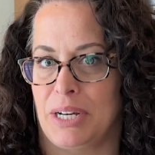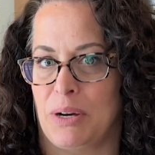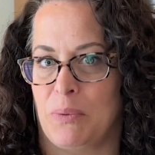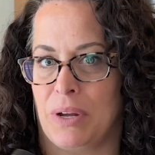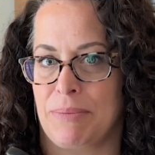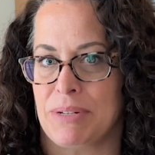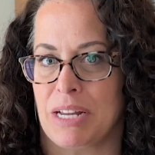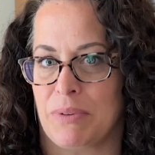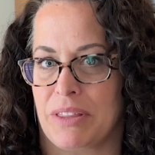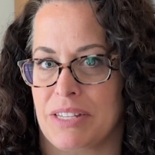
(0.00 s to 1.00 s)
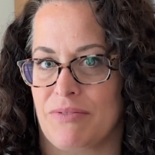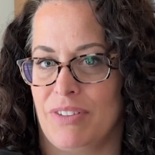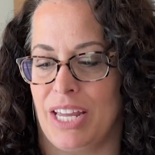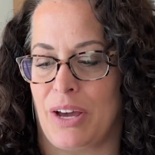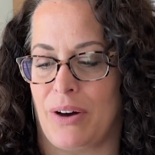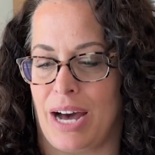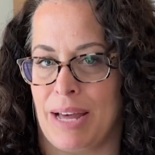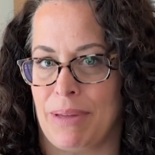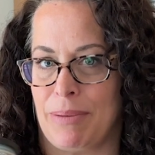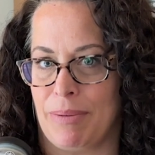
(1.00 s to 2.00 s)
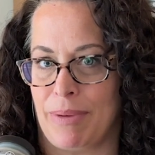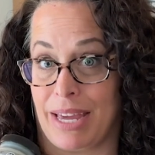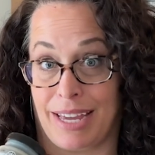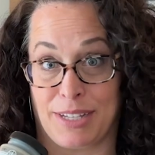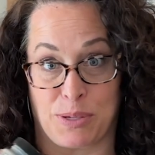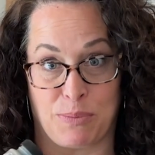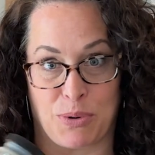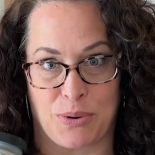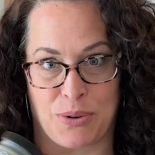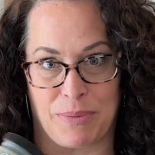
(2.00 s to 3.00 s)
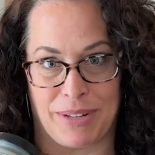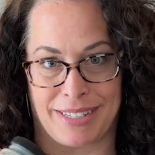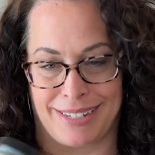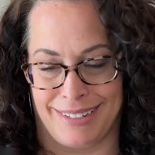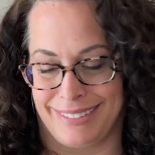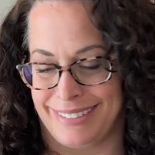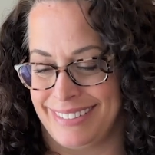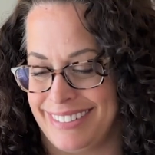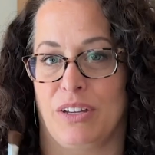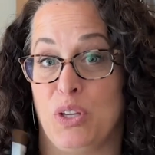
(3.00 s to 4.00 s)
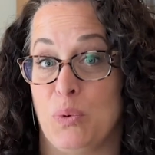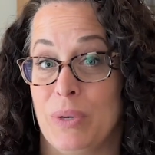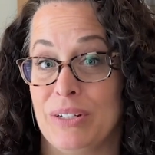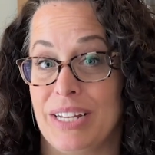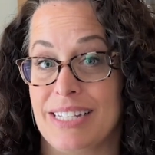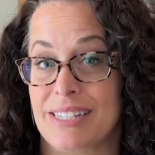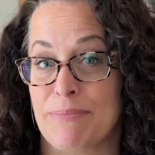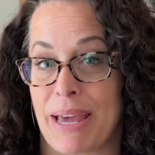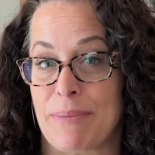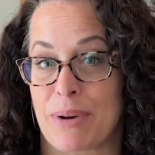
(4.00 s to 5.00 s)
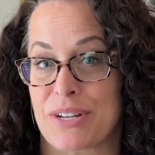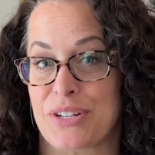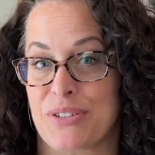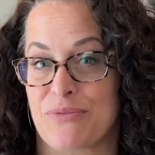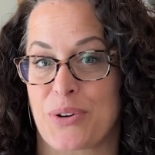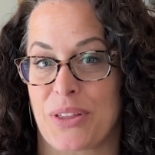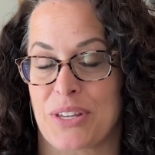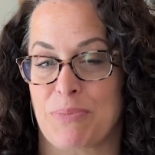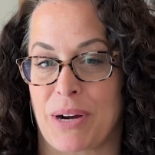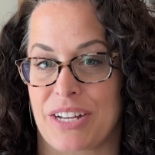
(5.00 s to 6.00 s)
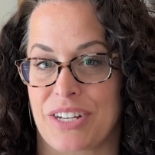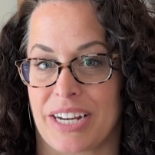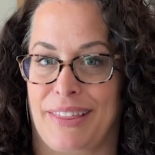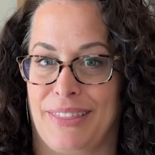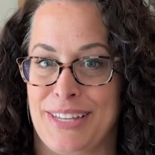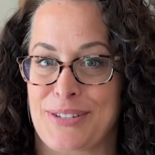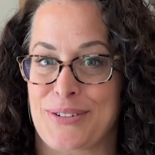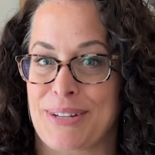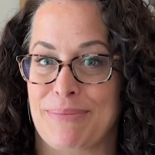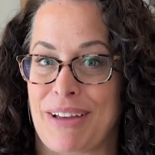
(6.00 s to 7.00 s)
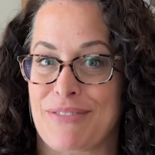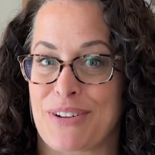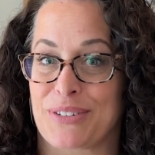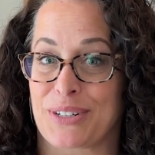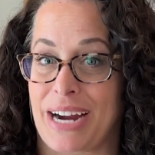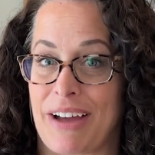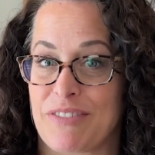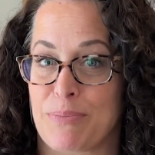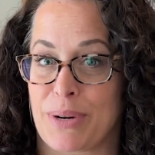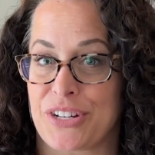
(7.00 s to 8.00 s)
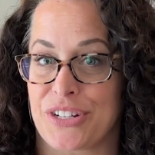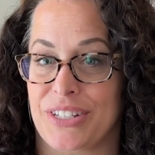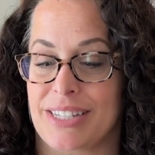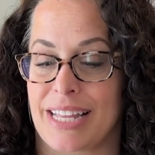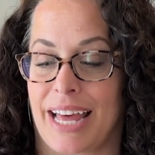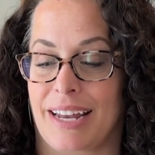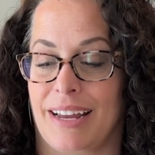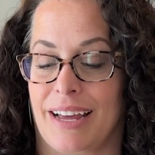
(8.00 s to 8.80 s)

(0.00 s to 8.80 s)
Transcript: when I'm done with this video, I may be making some more ornaments. You will need some paintbrushes for this project. These are some leftover craft brushes that